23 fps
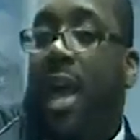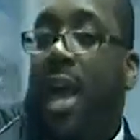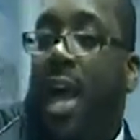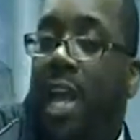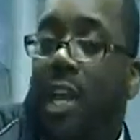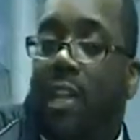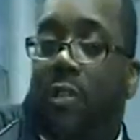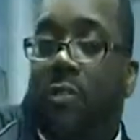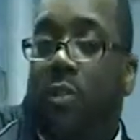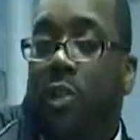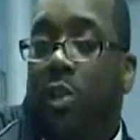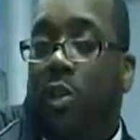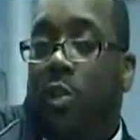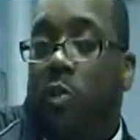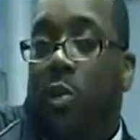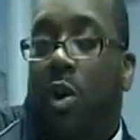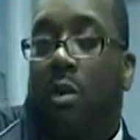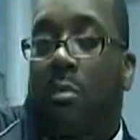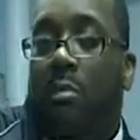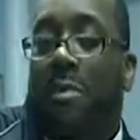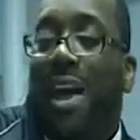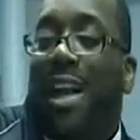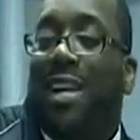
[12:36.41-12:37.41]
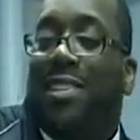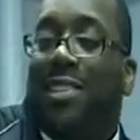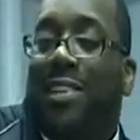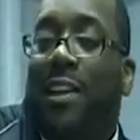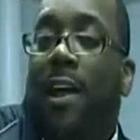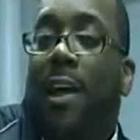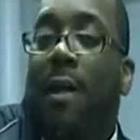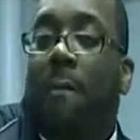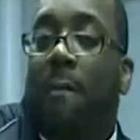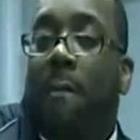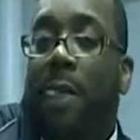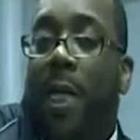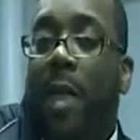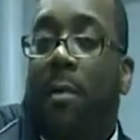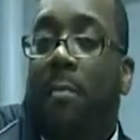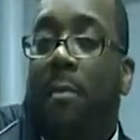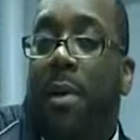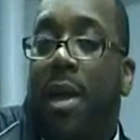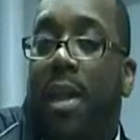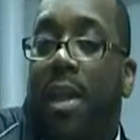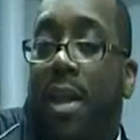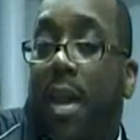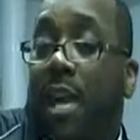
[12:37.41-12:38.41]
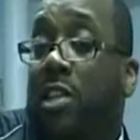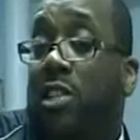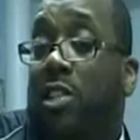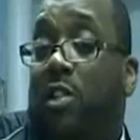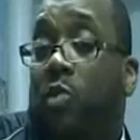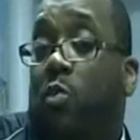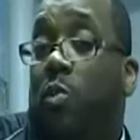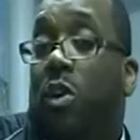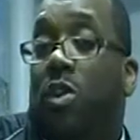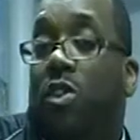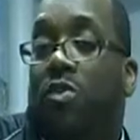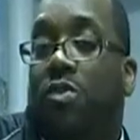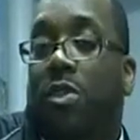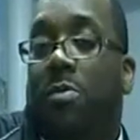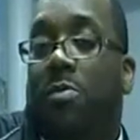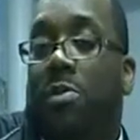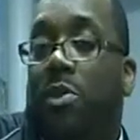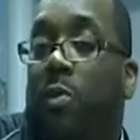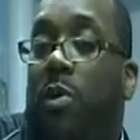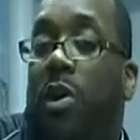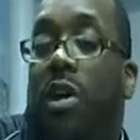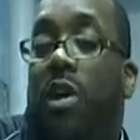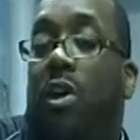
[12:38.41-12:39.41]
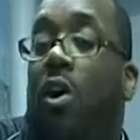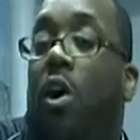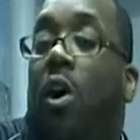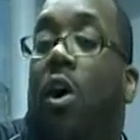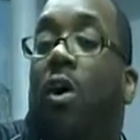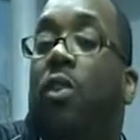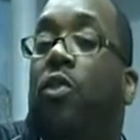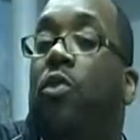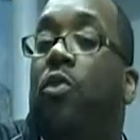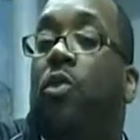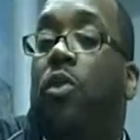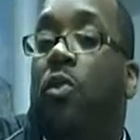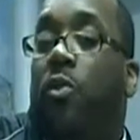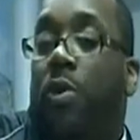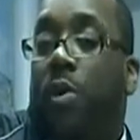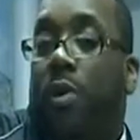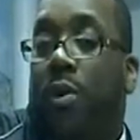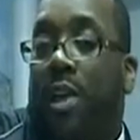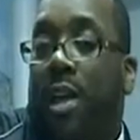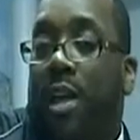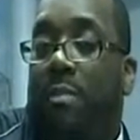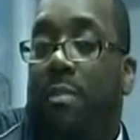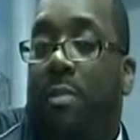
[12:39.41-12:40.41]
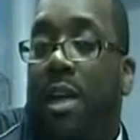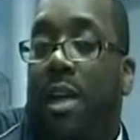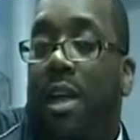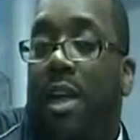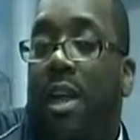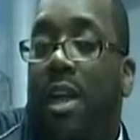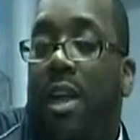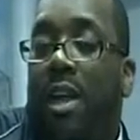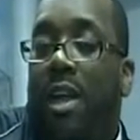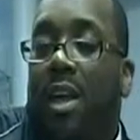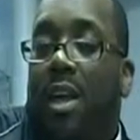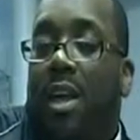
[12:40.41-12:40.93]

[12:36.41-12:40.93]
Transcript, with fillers: Acts 1:12 backs it up. Amen. And that's just one scripture. We can go all through the word. Amen.